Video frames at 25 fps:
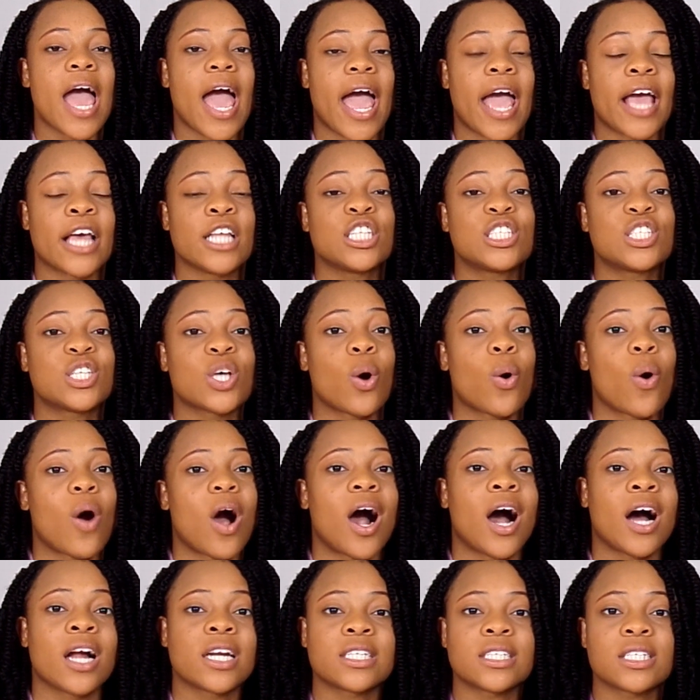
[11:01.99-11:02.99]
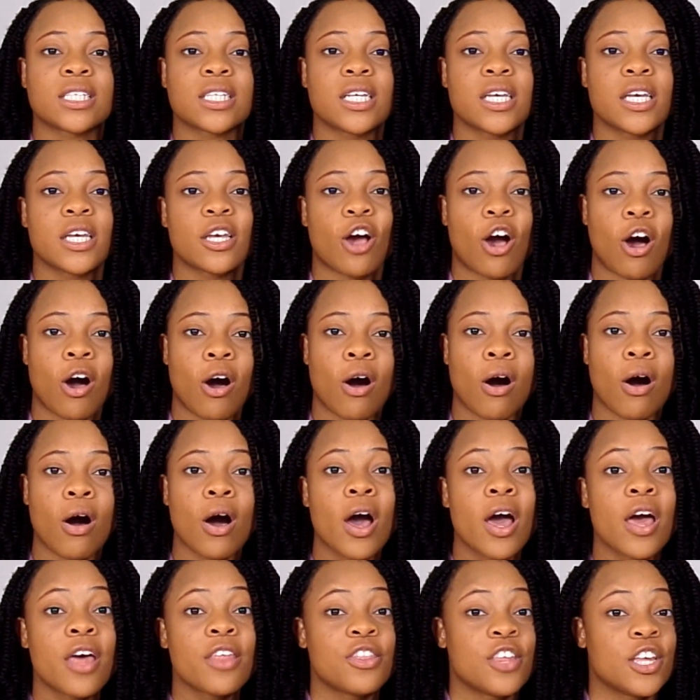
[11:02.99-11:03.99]
And so honestly,
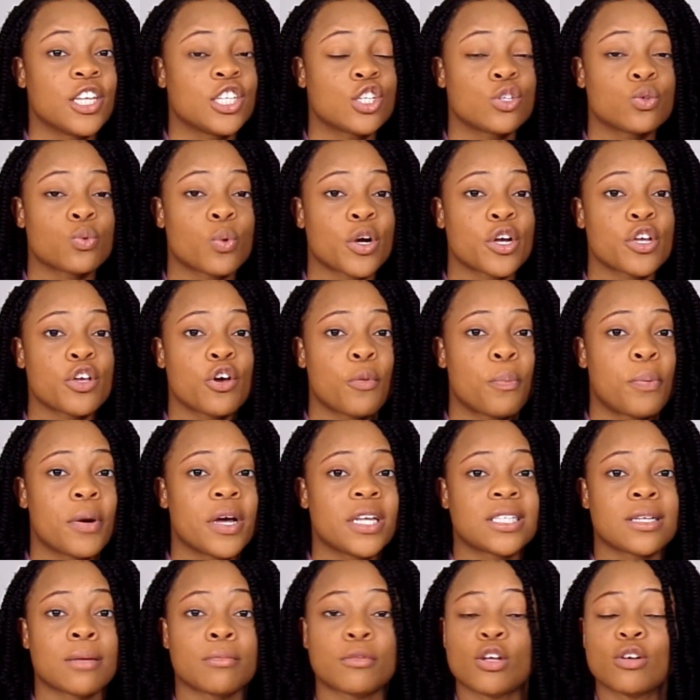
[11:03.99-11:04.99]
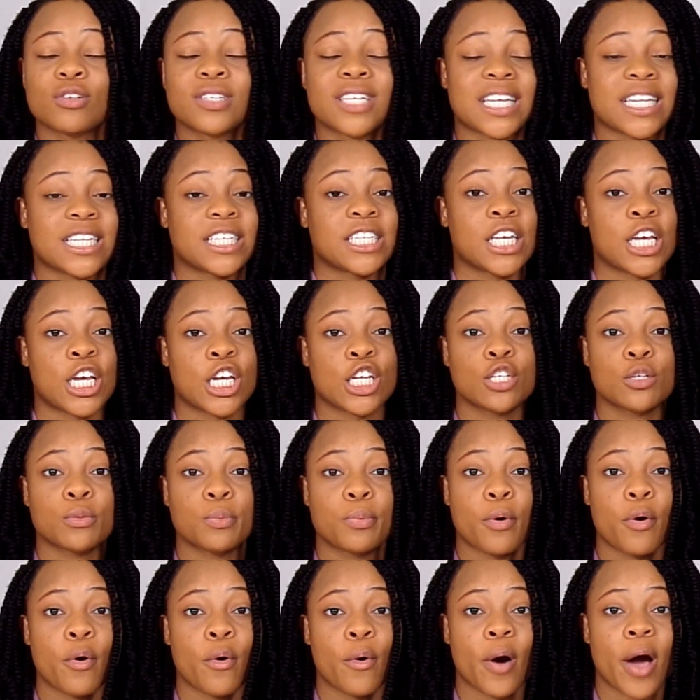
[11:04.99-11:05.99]
y'all, this is where you'll put some of those
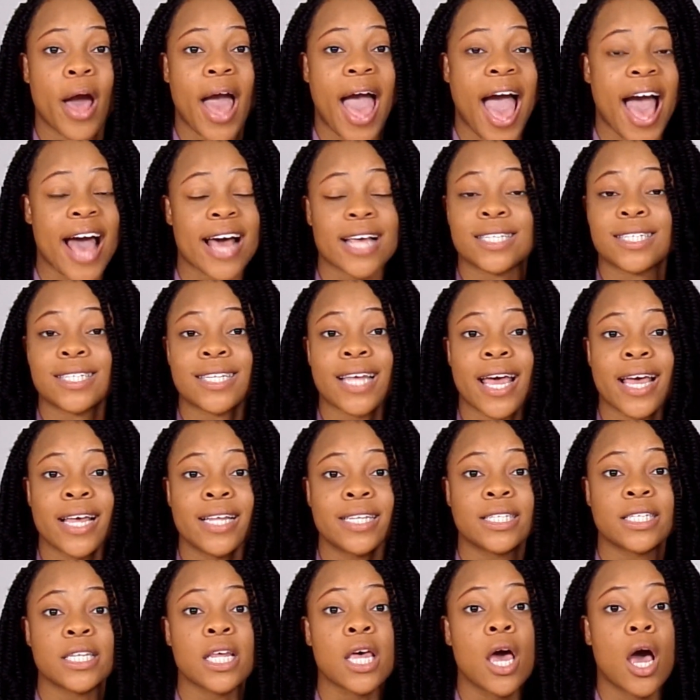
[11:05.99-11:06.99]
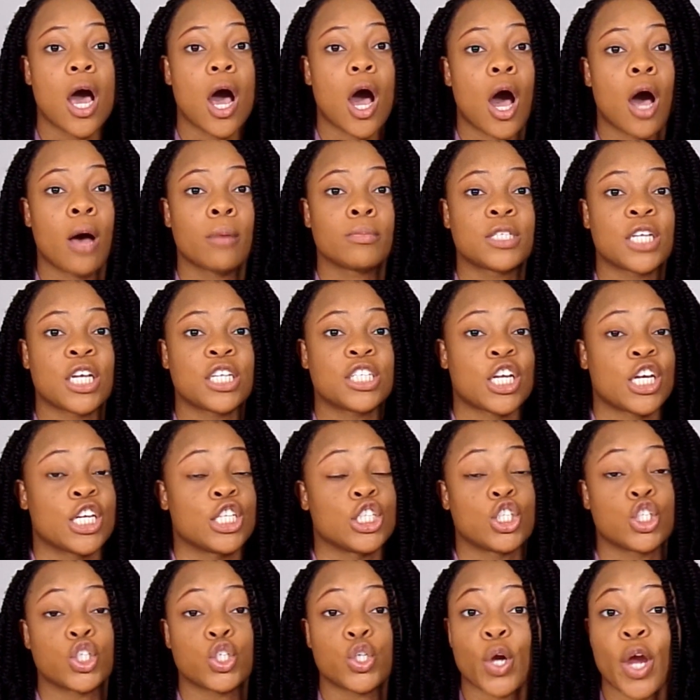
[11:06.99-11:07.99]
intangible assets, such
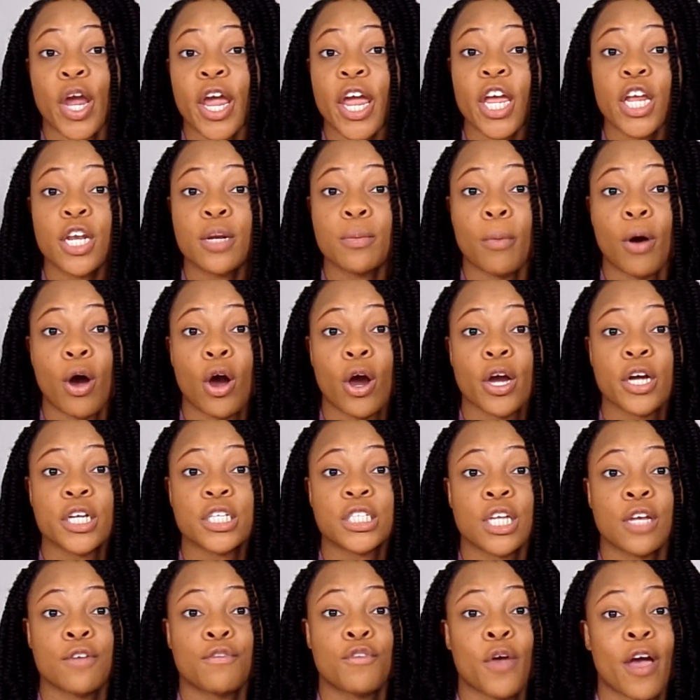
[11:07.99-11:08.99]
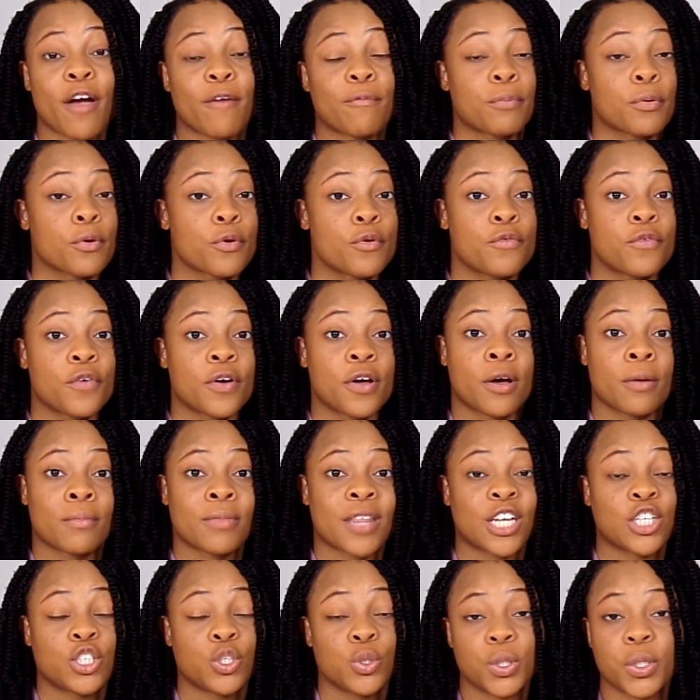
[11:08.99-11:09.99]
as trademarks. If you have proof
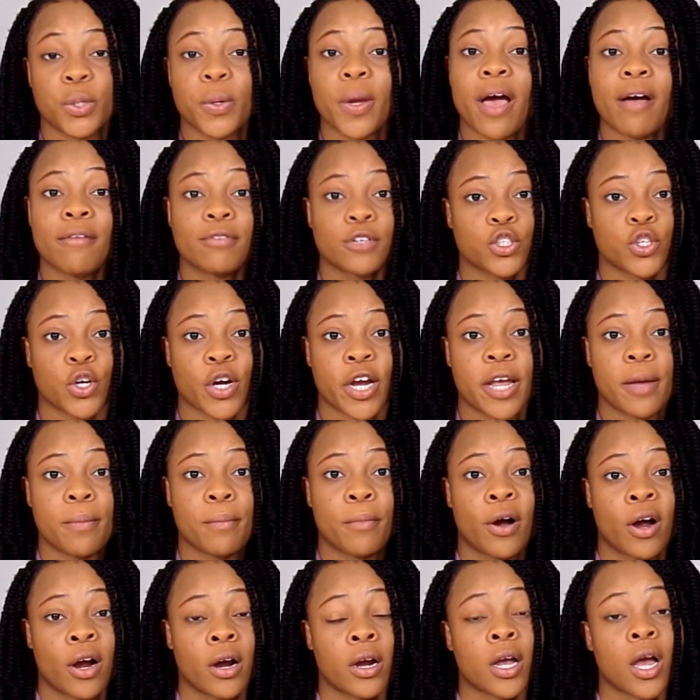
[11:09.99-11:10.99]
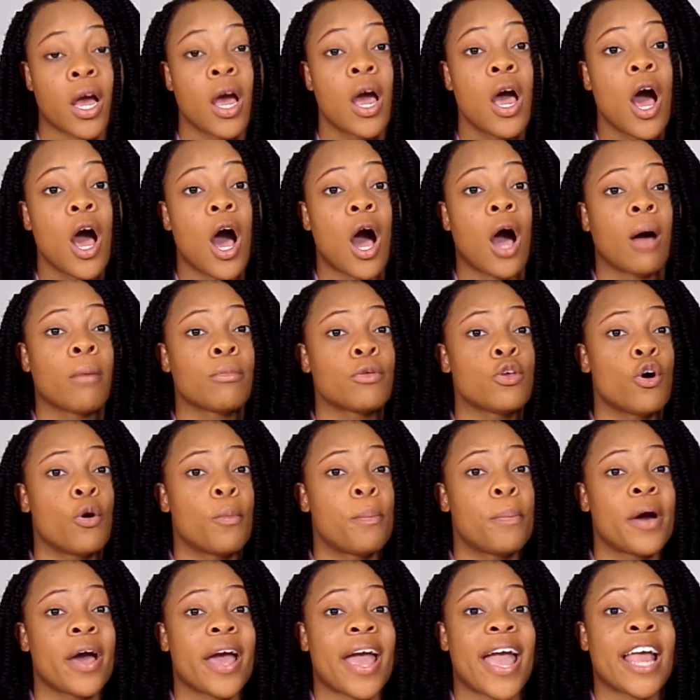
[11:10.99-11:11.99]
that you do have a trademark, you'll
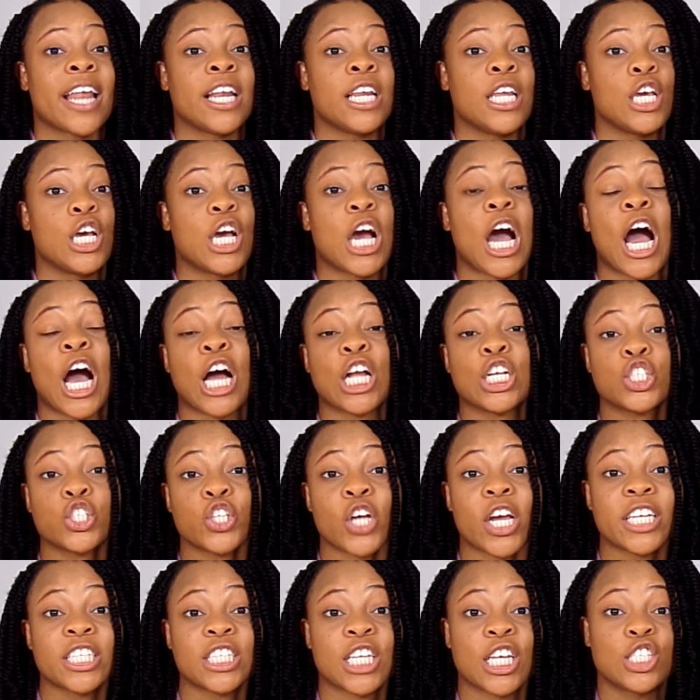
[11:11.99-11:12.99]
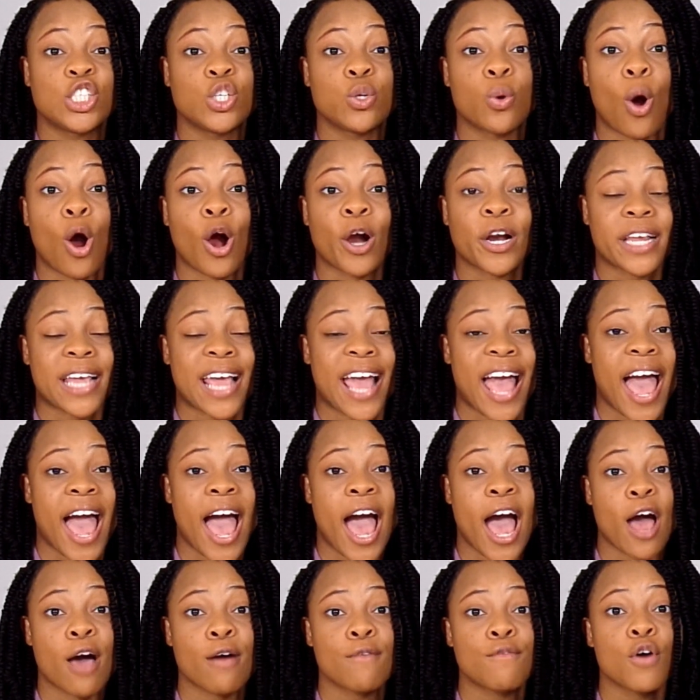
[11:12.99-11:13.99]
put any contracts that you already
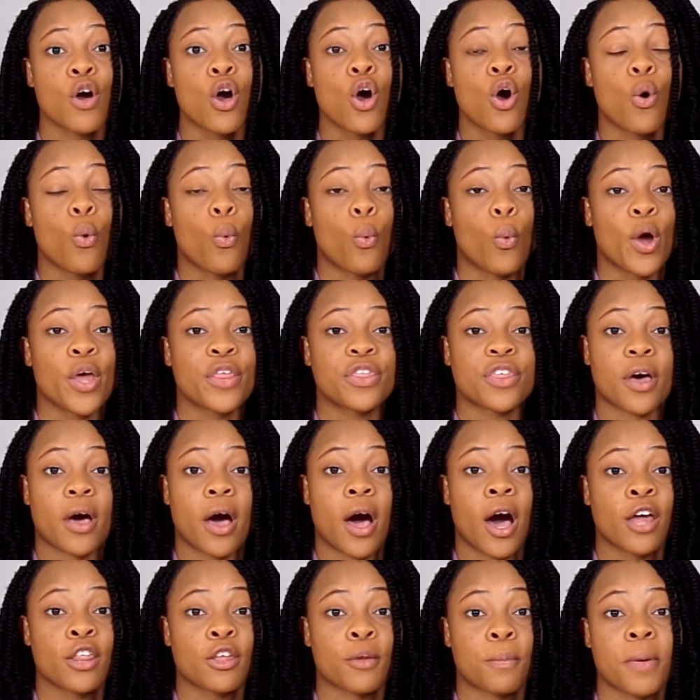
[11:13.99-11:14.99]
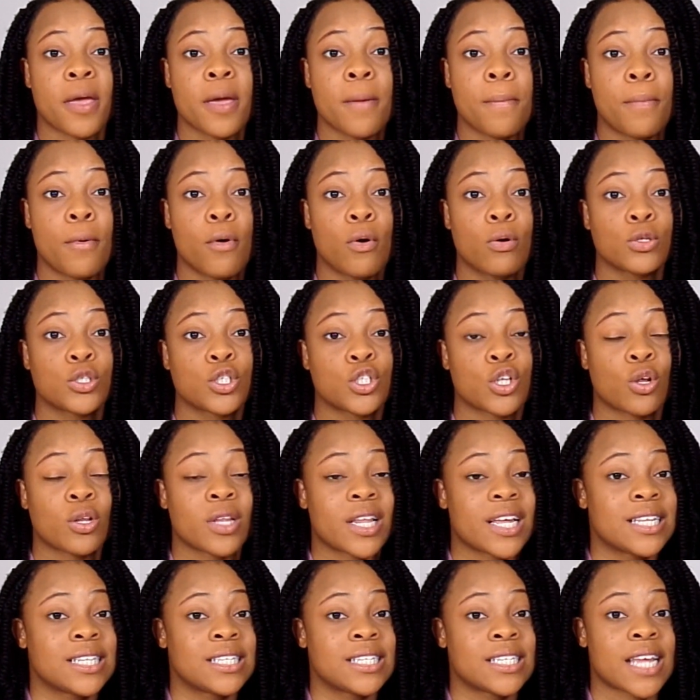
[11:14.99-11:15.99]
have with other people. So
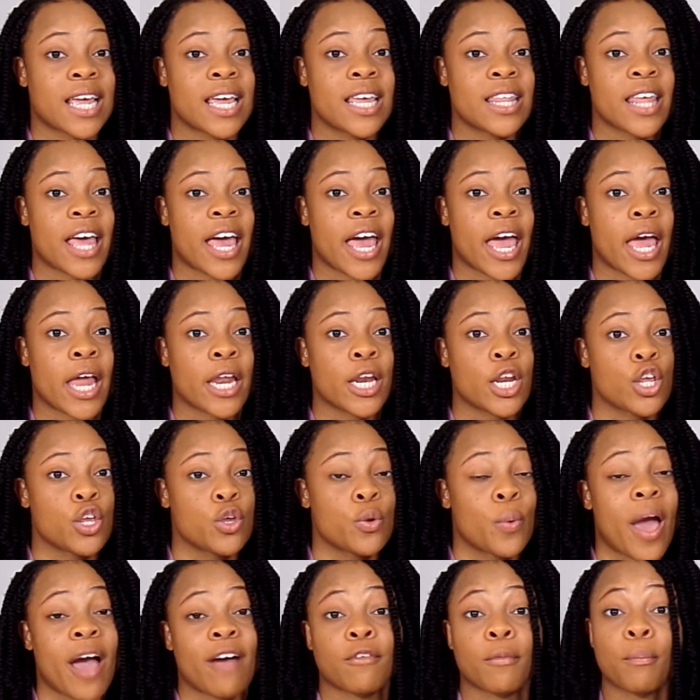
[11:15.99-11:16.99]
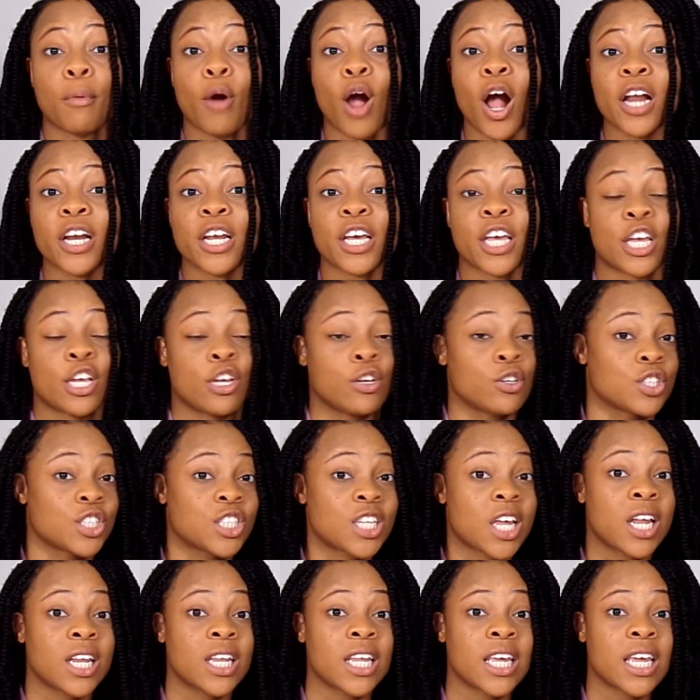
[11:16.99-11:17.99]
let's say that you have a product and you're
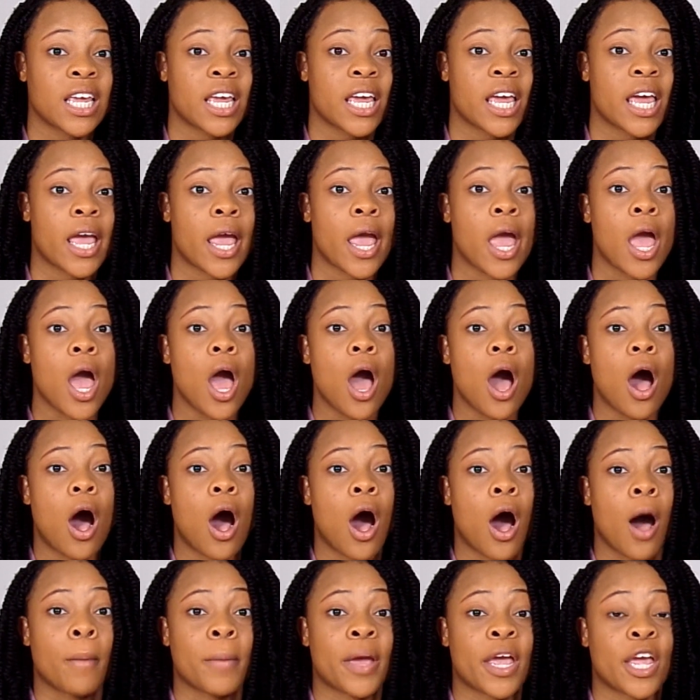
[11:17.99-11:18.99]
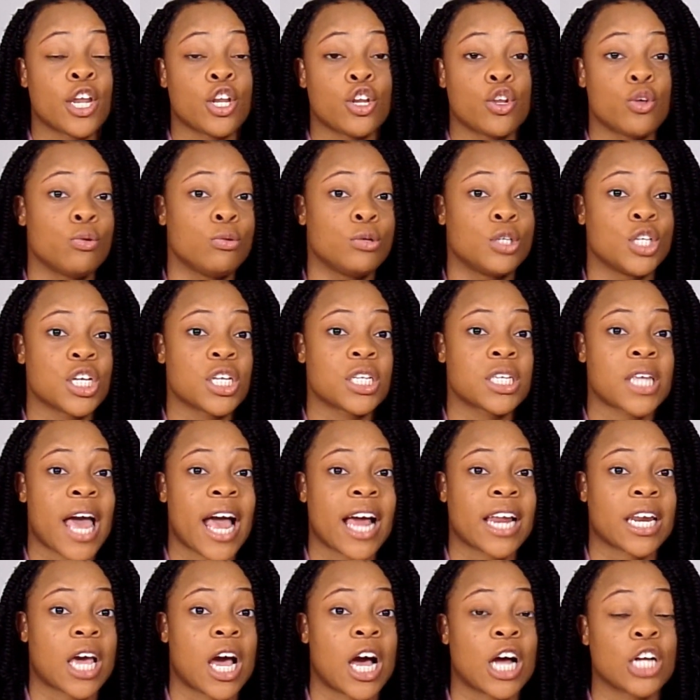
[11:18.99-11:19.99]
selling it, and you just
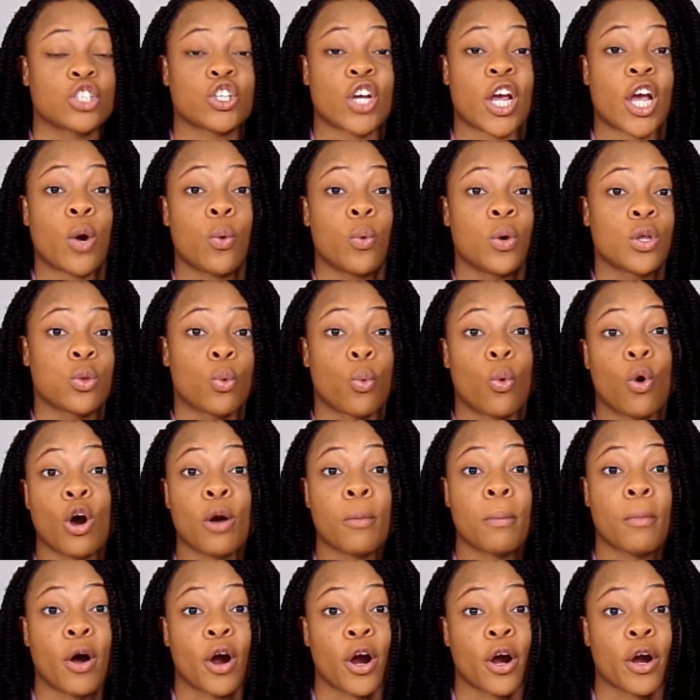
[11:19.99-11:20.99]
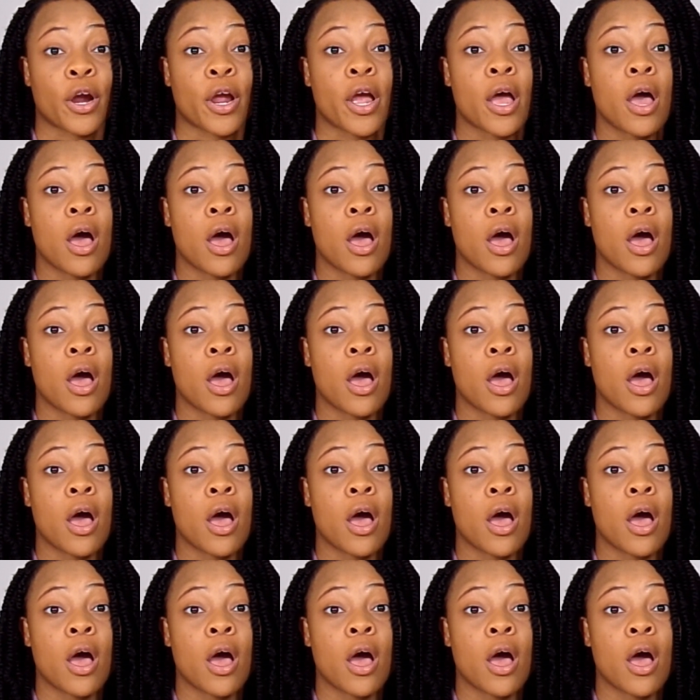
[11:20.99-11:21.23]
have a contract with Walmart,